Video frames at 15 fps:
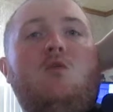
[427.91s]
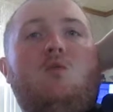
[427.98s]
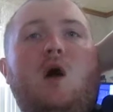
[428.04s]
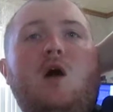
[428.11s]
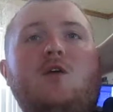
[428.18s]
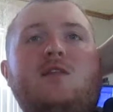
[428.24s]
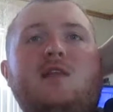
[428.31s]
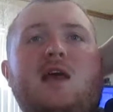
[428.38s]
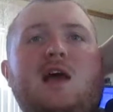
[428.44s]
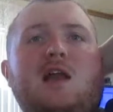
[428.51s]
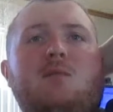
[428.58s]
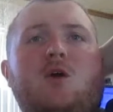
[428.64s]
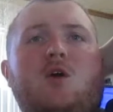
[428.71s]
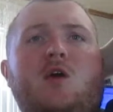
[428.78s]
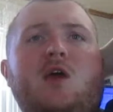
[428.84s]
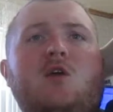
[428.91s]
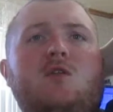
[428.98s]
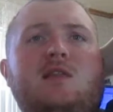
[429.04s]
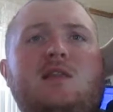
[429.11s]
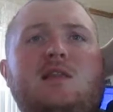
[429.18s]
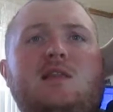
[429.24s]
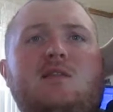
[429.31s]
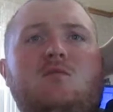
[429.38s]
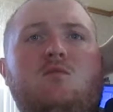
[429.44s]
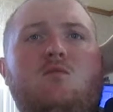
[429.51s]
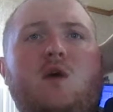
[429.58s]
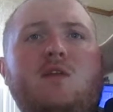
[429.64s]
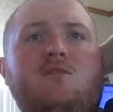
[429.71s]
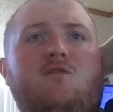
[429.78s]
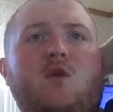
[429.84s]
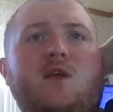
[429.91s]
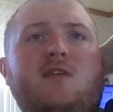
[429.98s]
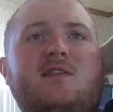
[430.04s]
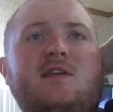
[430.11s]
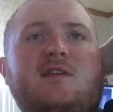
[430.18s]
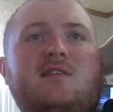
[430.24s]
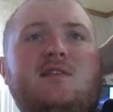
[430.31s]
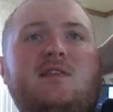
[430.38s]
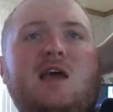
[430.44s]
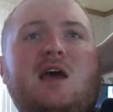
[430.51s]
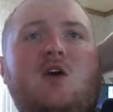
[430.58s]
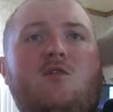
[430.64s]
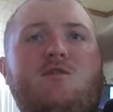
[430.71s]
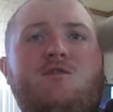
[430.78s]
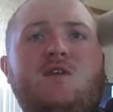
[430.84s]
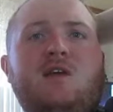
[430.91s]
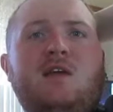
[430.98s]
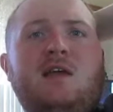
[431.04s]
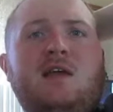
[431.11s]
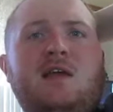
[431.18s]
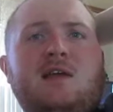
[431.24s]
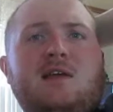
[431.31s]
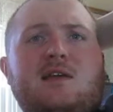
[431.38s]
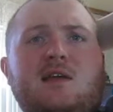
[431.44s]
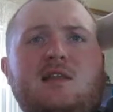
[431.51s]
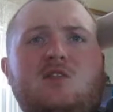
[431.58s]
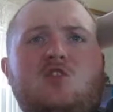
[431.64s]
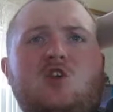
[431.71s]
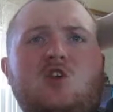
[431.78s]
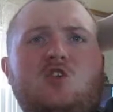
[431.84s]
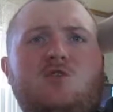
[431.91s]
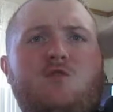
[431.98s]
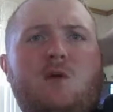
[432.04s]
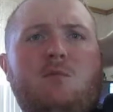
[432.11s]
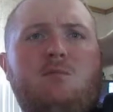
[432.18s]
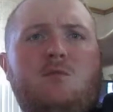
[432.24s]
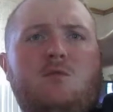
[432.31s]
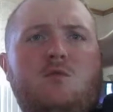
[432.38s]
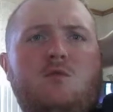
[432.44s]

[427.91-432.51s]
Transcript: Warwick to Attleboro here, 146 south. Congestion from